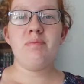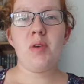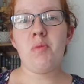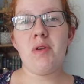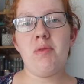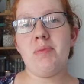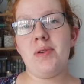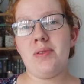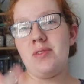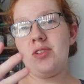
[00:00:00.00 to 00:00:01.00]
but we were
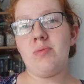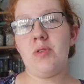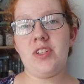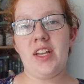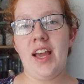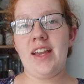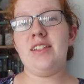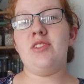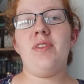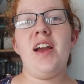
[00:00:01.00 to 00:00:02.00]
both just watching
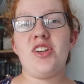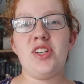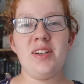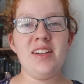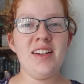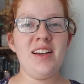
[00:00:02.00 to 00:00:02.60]
Hayden's reaction.